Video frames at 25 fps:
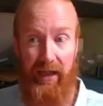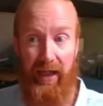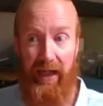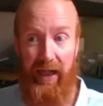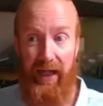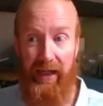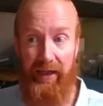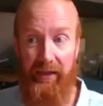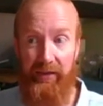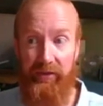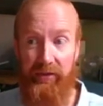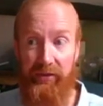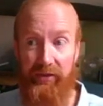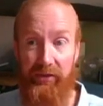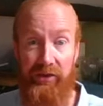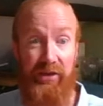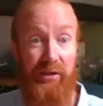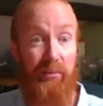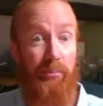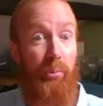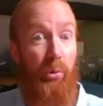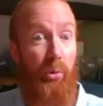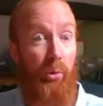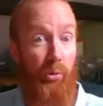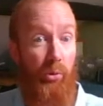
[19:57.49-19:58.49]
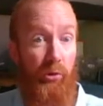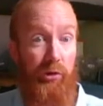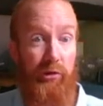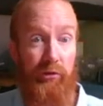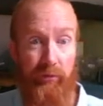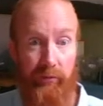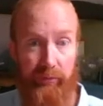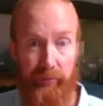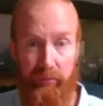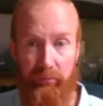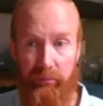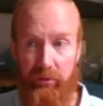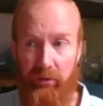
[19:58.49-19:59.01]
and supporter
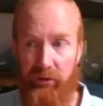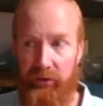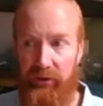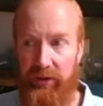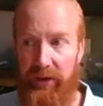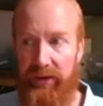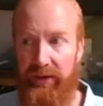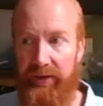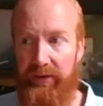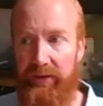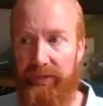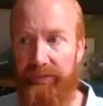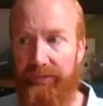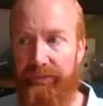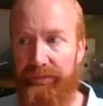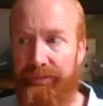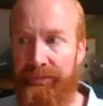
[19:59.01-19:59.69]
of a project.